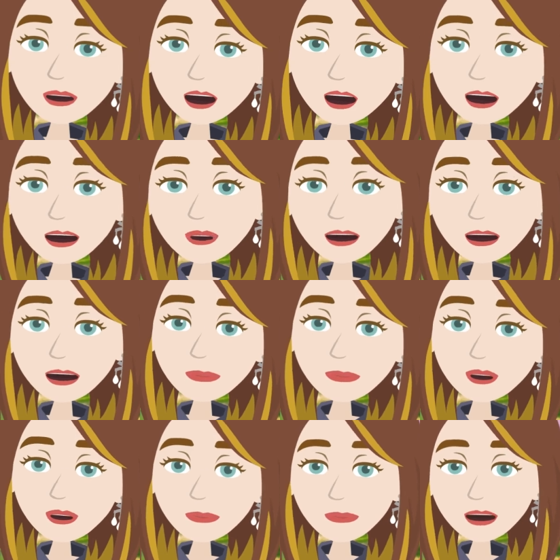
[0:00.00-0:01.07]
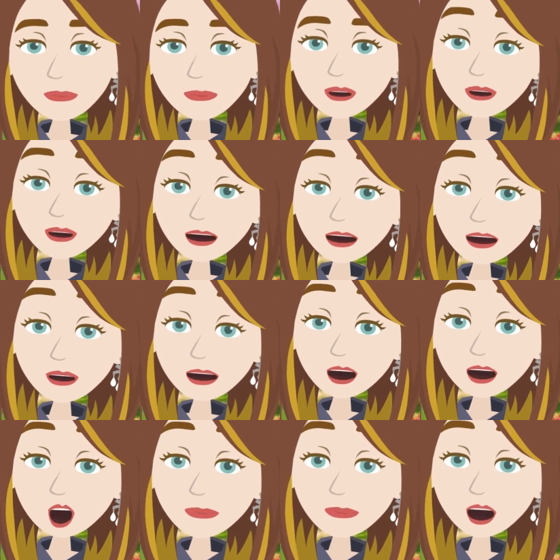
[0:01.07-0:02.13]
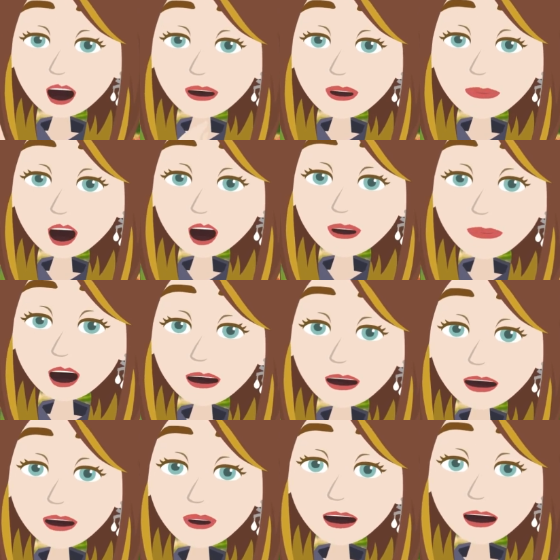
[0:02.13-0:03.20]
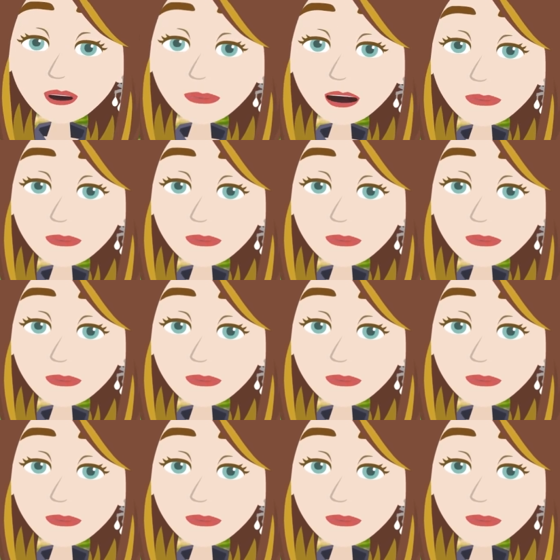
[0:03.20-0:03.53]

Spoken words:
and you do it consistently about any subject, especially